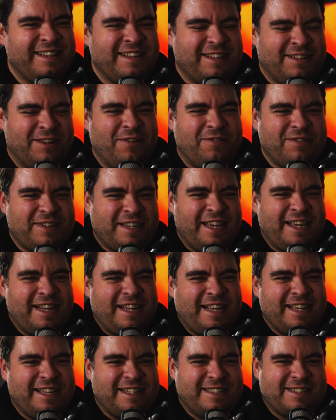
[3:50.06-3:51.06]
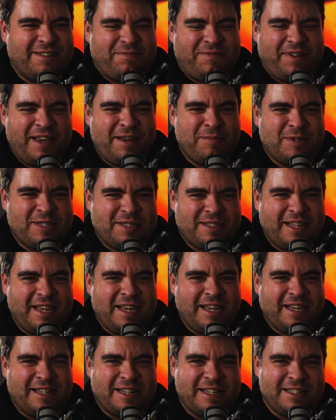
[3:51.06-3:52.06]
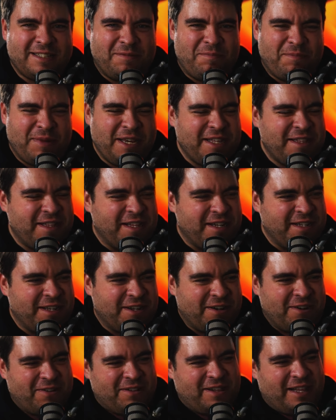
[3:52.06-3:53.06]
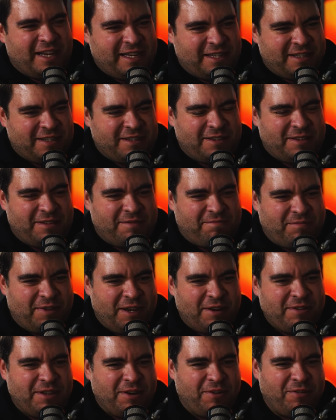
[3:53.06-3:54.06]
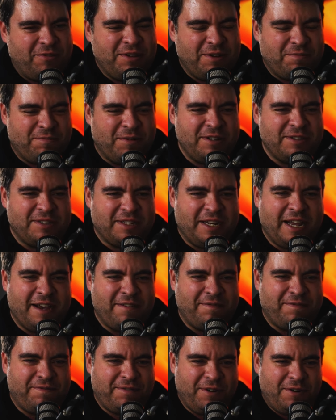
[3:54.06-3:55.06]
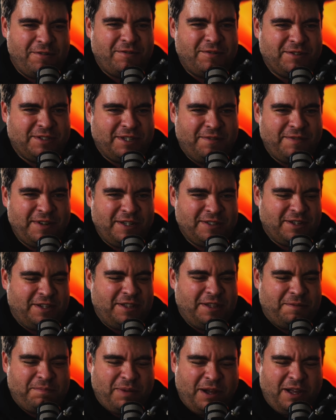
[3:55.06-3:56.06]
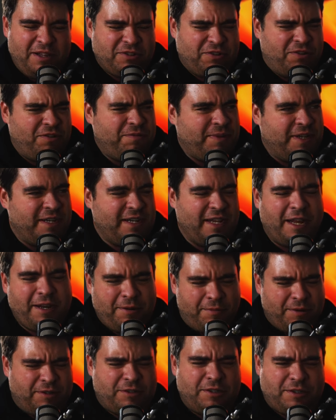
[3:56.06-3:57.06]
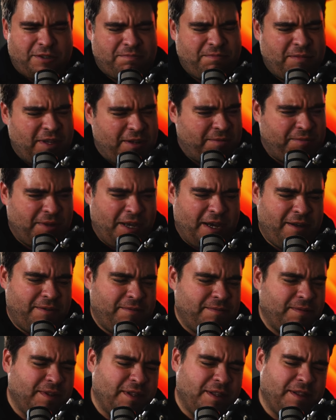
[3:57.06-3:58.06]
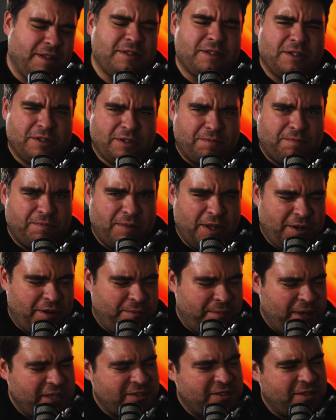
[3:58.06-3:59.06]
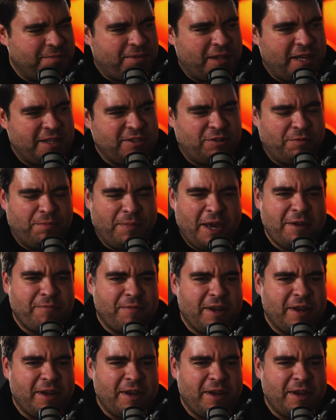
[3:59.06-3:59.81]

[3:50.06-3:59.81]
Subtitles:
no kidding, it's a famous thing. It doesn't mean that, you know, like, they're the only ones that have photos of it is on the puzzle. But anyway, this is an amazing place. You may